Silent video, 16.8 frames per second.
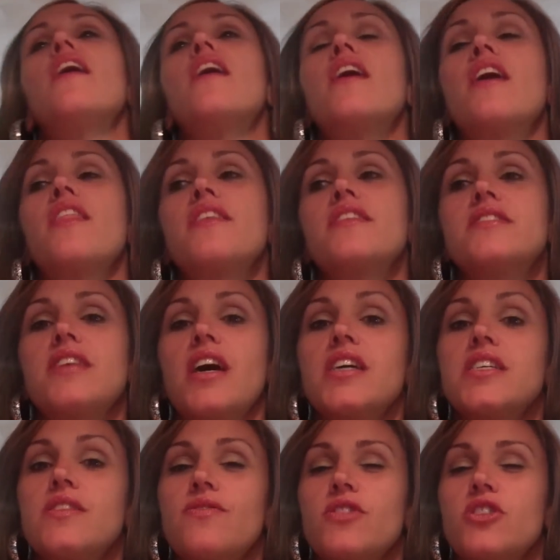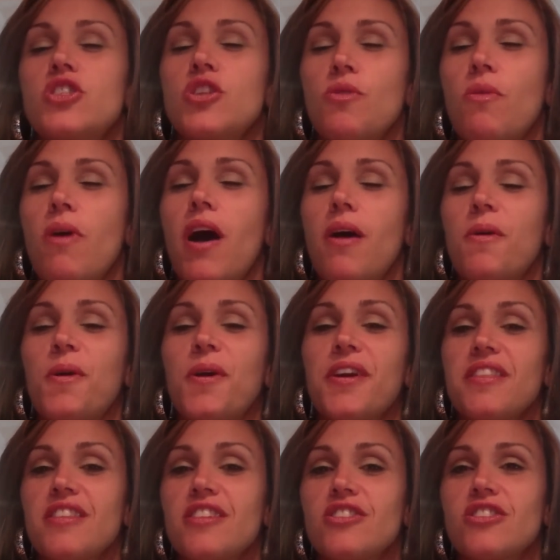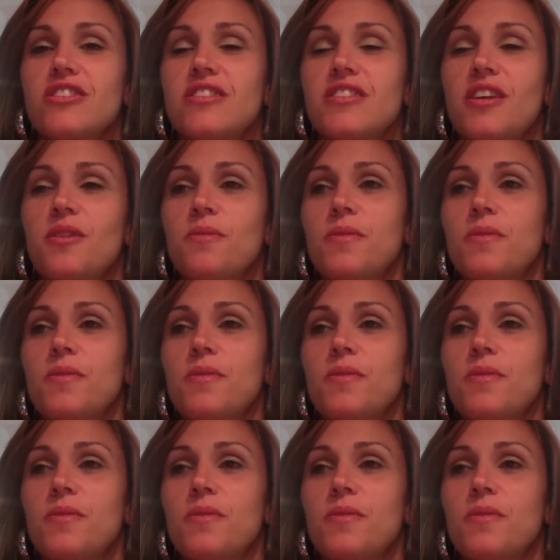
the size of a chihuahua, I think she said